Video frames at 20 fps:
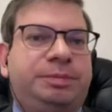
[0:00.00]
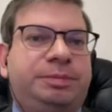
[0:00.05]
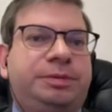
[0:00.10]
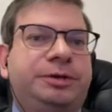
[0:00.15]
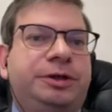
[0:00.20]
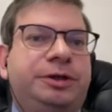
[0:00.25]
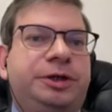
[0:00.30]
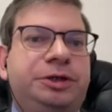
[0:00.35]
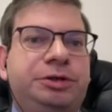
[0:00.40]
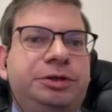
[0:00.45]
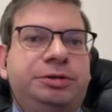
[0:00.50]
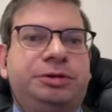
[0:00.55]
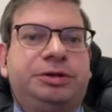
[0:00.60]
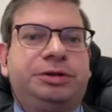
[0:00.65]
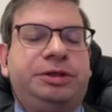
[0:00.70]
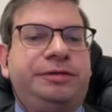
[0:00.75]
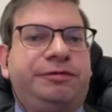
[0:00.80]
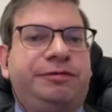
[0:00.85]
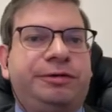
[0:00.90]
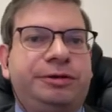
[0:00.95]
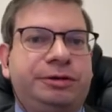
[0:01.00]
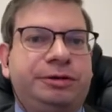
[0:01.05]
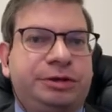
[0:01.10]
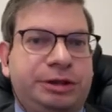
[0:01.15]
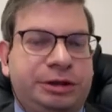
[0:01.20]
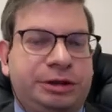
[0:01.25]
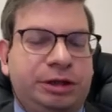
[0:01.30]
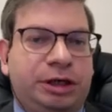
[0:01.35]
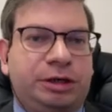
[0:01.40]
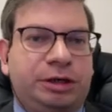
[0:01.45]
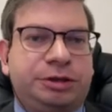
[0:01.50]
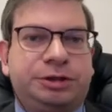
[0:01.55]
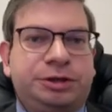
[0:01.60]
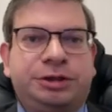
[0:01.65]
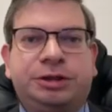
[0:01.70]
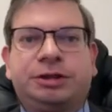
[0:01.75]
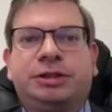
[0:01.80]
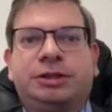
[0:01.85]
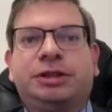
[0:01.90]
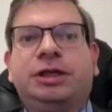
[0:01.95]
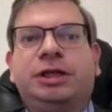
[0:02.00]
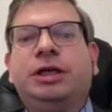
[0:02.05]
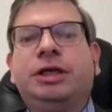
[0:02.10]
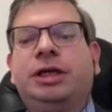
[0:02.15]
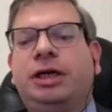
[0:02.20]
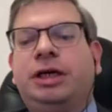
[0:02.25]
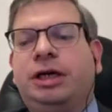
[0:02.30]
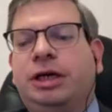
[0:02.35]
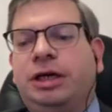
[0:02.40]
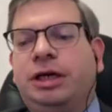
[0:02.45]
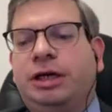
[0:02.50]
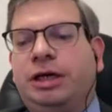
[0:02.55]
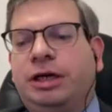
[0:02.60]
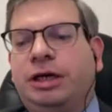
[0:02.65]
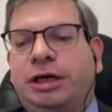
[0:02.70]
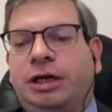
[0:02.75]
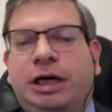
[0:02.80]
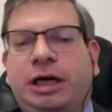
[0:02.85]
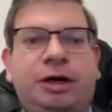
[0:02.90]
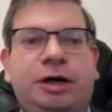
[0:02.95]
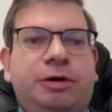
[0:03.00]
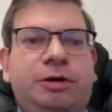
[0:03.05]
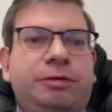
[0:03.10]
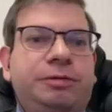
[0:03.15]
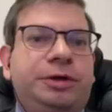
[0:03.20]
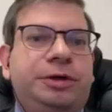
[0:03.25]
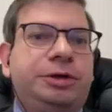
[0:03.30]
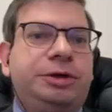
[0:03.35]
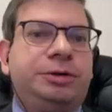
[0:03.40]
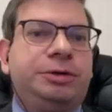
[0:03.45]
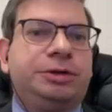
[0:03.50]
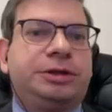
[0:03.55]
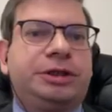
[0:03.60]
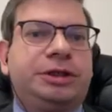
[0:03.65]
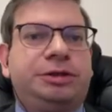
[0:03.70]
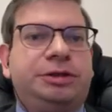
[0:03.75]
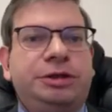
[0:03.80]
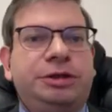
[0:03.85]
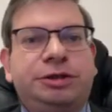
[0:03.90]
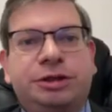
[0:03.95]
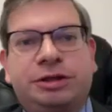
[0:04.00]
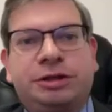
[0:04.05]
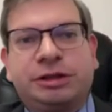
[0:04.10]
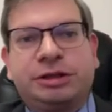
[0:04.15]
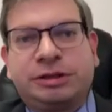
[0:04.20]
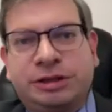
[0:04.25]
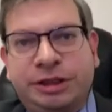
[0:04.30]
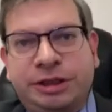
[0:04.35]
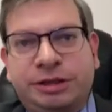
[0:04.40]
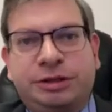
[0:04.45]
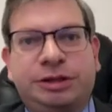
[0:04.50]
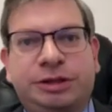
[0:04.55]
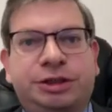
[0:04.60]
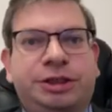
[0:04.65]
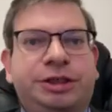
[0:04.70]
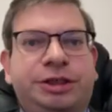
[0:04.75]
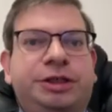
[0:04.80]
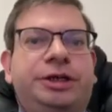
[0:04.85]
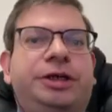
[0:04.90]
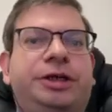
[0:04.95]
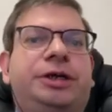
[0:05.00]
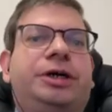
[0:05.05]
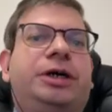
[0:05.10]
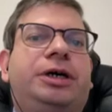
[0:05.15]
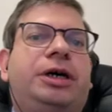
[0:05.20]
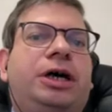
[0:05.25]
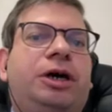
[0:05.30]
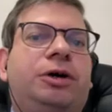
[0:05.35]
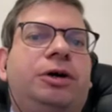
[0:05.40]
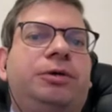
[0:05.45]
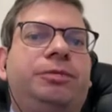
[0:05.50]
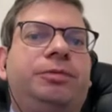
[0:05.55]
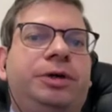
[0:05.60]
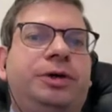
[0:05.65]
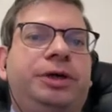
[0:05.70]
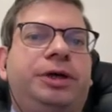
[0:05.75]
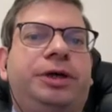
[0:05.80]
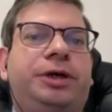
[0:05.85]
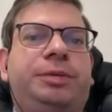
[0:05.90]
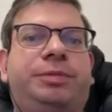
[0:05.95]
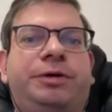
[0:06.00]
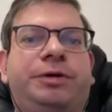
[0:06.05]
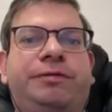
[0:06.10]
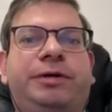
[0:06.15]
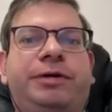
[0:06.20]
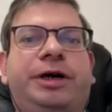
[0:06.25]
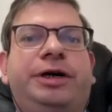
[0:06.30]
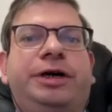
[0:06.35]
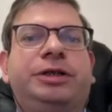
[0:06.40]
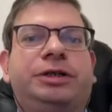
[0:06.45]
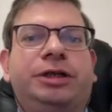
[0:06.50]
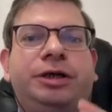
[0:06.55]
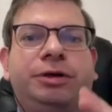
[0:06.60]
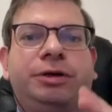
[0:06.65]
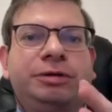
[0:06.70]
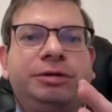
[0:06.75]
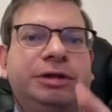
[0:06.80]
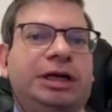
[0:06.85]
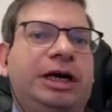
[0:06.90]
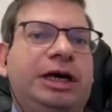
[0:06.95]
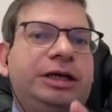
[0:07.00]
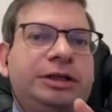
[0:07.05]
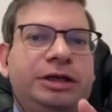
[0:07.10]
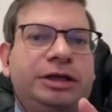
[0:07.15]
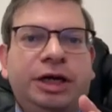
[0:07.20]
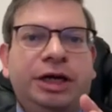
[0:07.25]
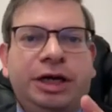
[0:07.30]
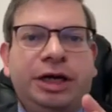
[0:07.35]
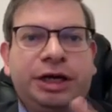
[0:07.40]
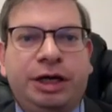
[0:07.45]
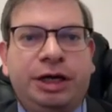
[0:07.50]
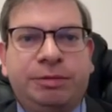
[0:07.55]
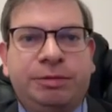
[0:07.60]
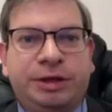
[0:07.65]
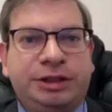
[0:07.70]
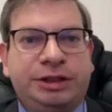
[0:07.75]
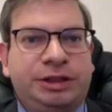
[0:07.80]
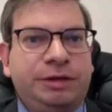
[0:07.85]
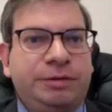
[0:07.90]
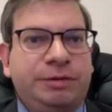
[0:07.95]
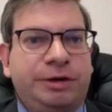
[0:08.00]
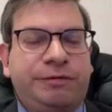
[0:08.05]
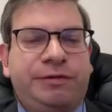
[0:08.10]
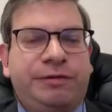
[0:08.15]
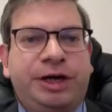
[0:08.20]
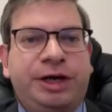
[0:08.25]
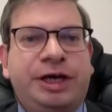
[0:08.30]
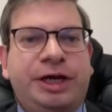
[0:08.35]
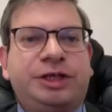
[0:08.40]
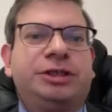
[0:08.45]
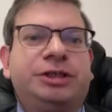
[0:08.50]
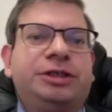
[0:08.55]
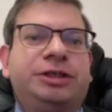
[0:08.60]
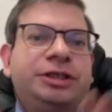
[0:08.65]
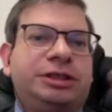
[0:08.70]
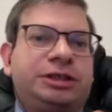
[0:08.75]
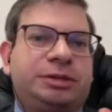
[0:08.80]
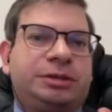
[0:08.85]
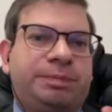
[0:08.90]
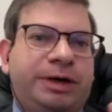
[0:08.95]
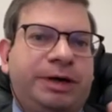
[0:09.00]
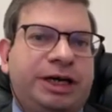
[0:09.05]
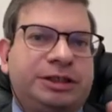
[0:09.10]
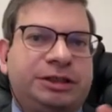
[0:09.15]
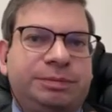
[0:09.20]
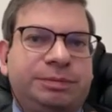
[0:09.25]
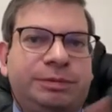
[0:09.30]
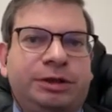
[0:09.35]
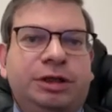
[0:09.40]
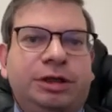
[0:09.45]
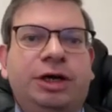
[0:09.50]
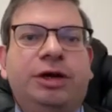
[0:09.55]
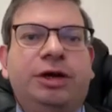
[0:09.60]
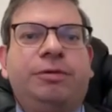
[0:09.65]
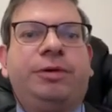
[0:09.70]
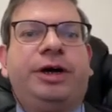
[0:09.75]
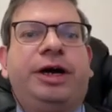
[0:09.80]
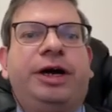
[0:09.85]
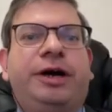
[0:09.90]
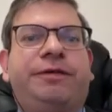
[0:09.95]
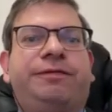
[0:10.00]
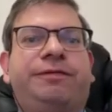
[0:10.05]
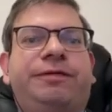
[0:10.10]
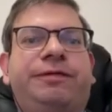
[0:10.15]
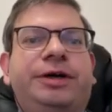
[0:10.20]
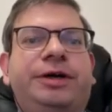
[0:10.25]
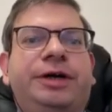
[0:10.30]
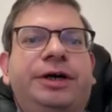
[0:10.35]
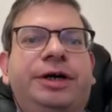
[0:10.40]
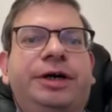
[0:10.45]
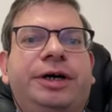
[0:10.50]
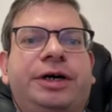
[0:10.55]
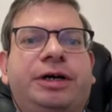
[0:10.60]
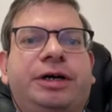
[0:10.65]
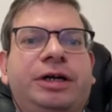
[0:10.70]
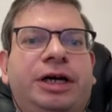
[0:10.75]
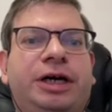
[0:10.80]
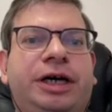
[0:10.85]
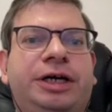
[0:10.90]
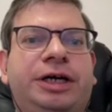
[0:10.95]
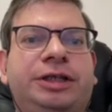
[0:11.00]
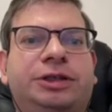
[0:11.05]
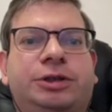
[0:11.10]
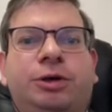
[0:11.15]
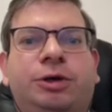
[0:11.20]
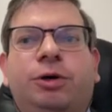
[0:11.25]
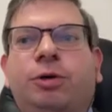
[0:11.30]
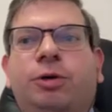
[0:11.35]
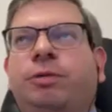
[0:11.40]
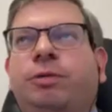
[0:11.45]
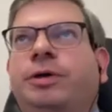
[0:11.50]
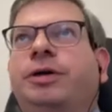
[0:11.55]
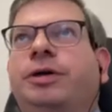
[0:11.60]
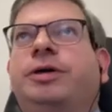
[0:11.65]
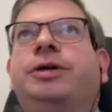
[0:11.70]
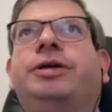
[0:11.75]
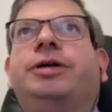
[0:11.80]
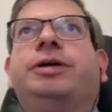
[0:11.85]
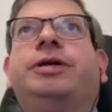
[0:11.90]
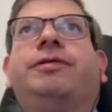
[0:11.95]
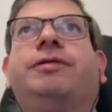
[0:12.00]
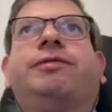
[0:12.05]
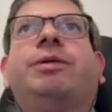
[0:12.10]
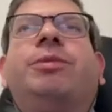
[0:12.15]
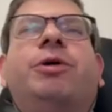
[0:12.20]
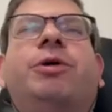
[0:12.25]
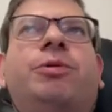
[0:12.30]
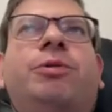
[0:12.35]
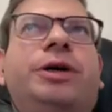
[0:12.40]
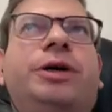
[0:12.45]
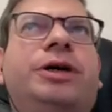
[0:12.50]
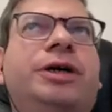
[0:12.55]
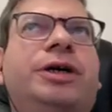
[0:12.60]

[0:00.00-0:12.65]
use different technologies, how we use a digital signature, how we provide online KYC verification. It's possible. We have clients from over